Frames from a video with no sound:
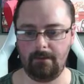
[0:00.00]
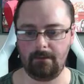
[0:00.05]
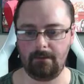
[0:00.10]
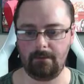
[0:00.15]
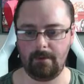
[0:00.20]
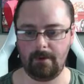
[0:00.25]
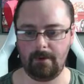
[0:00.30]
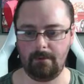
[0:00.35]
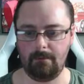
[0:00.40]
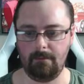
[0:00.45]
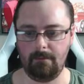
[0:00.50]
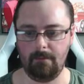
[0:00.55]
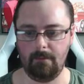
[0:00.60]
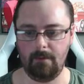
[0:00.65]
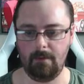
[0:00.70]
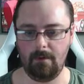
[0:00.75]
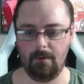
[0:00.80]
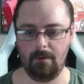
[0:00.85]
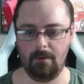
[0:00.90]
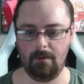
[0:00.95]
as well.
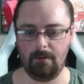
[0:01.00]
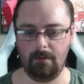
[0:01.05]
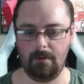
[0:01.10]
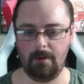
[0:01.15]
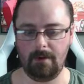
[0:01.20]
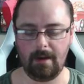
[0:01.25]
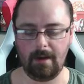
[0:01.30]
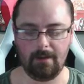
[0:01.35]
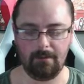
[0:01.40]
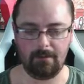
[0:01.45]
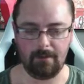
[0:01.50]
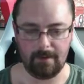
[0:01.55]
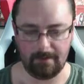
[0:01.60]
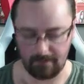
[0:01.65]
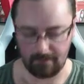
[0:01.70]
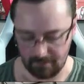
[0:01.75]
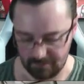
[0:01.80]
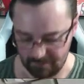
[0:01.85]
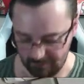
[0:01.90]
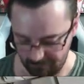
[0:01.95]
We're all good. Everything's nice